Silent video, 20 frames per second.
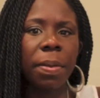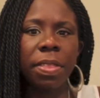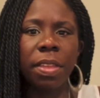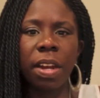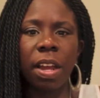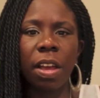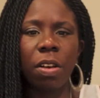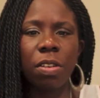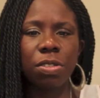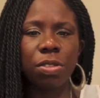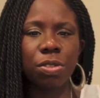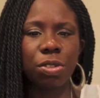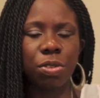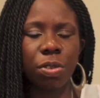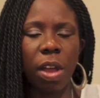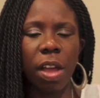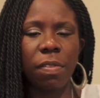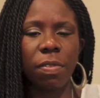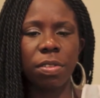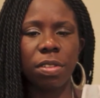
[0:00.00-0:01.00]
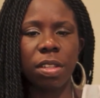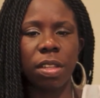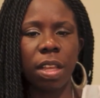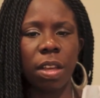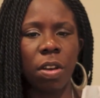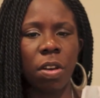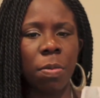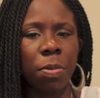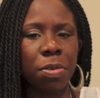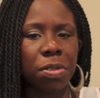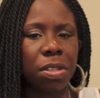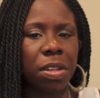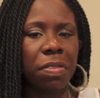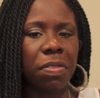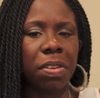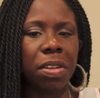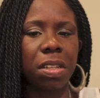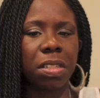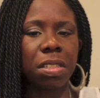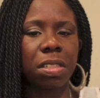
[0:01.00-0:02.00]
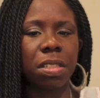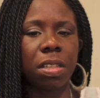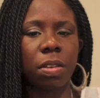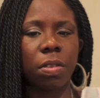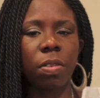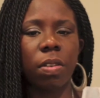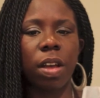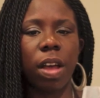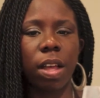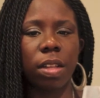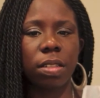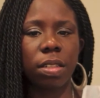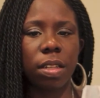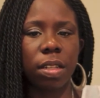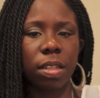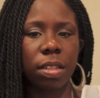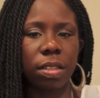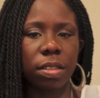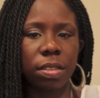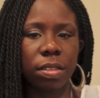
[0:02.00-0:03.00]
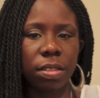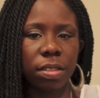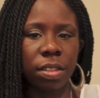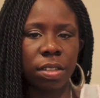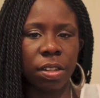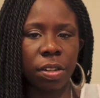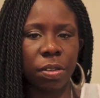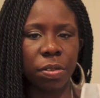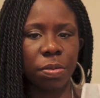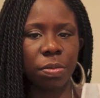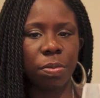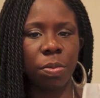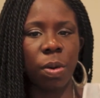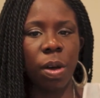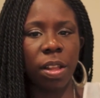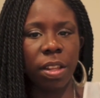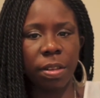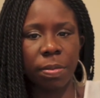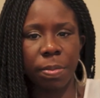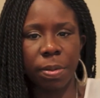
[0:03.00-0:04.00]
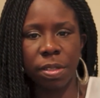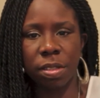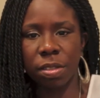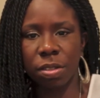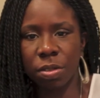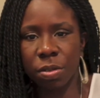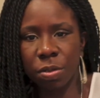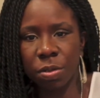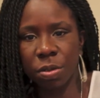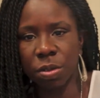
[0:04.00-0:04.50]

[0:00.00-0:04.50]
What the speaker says: But then I also traveled to like almost every single continent, you know, while in business